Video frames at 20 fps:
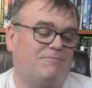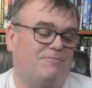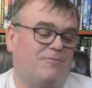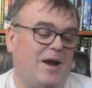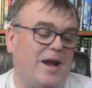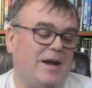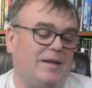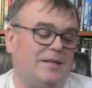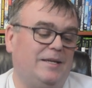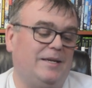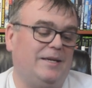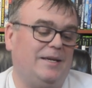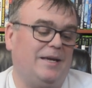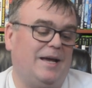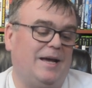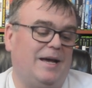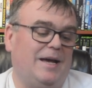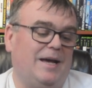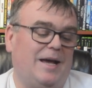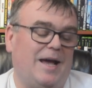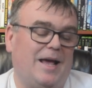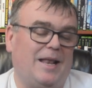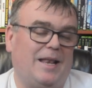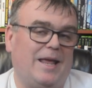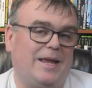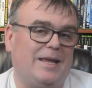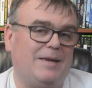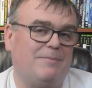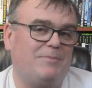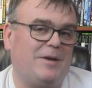frankly, uh, I
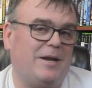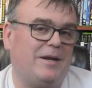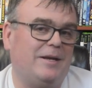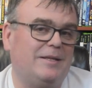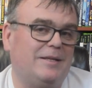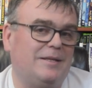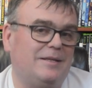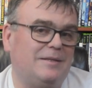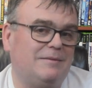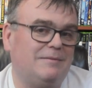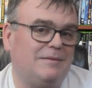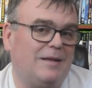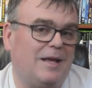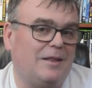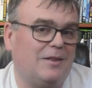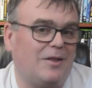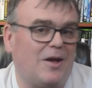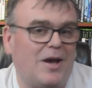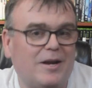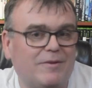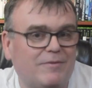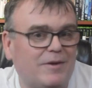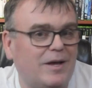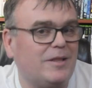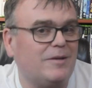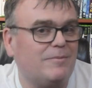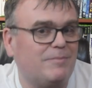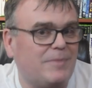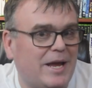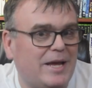like it better than a lot of
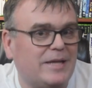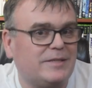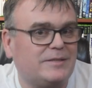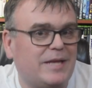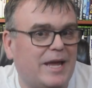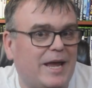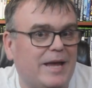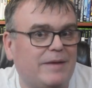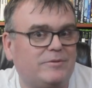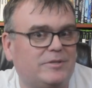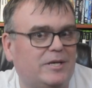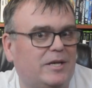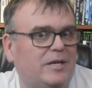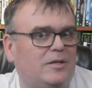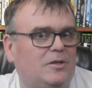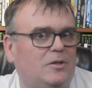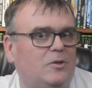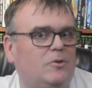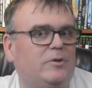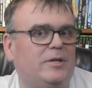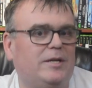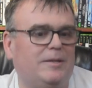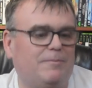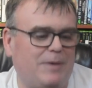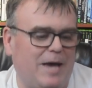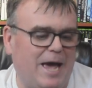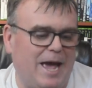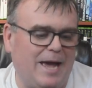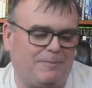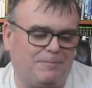other maze games, including
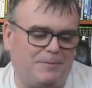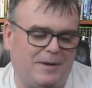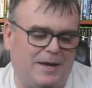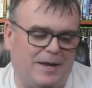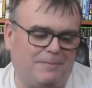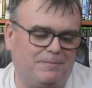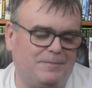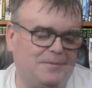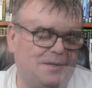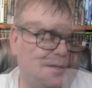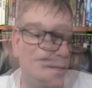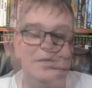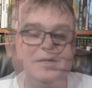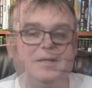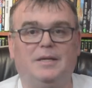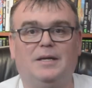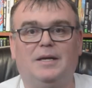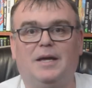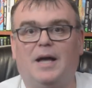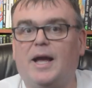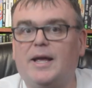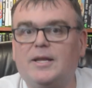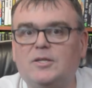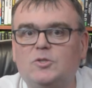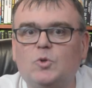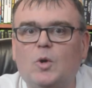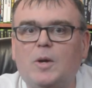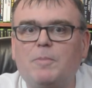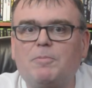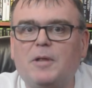Pac-Man. I
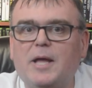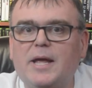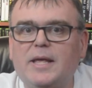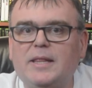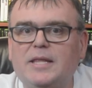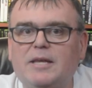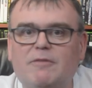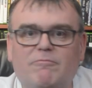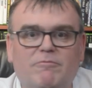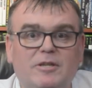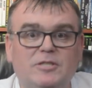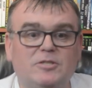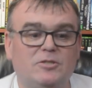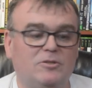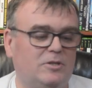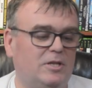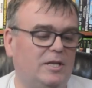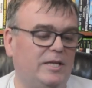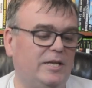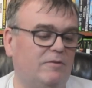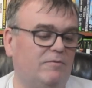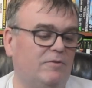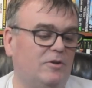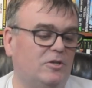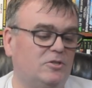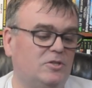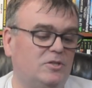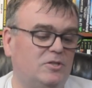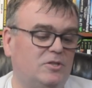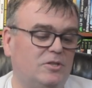enjoy playing the original Coleco
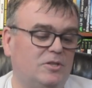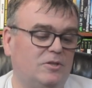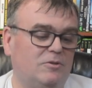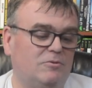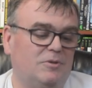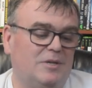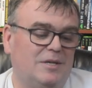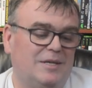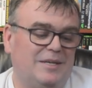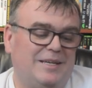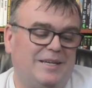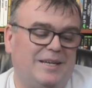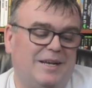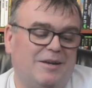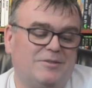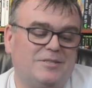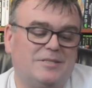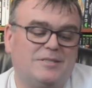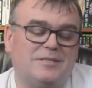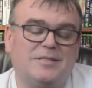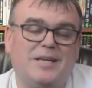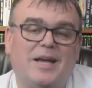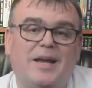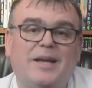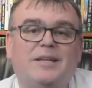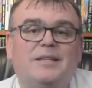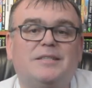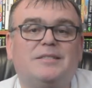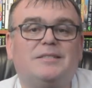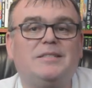version too, and I was
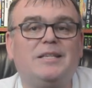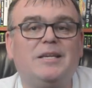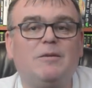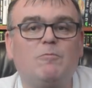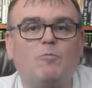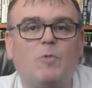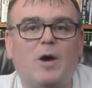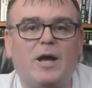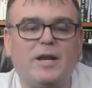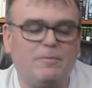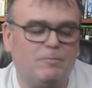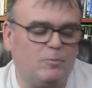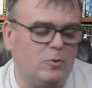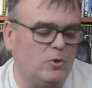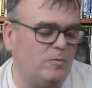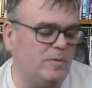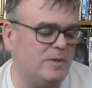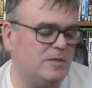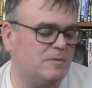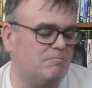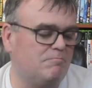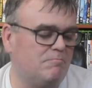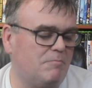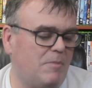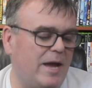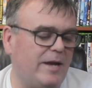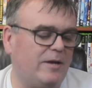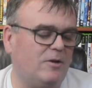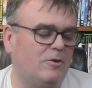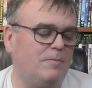excited to see what improvements
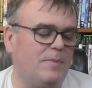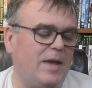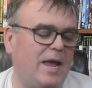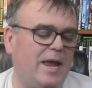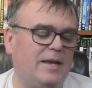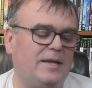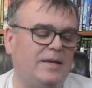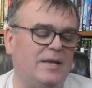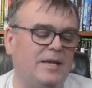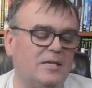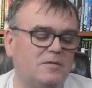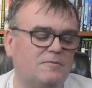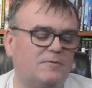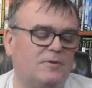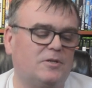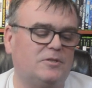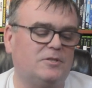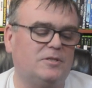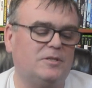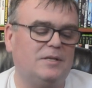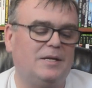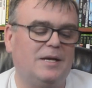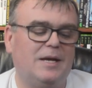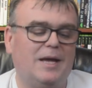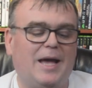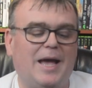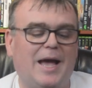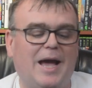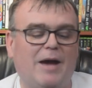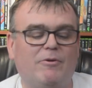Michael made in his version,
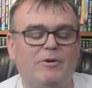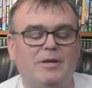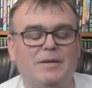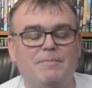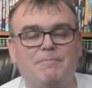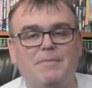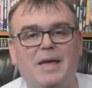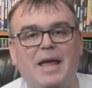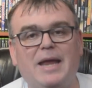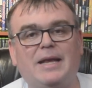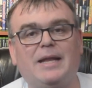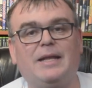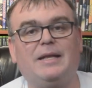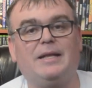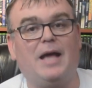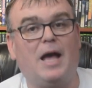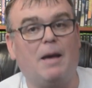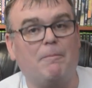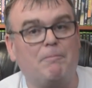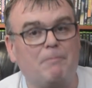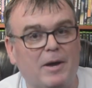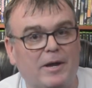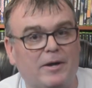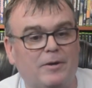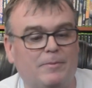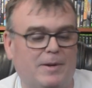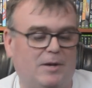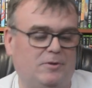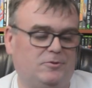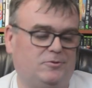how he made it a
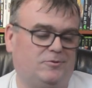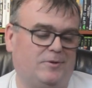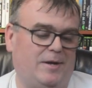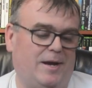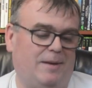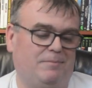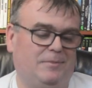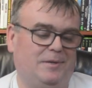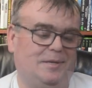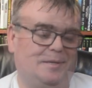better Mousetrap.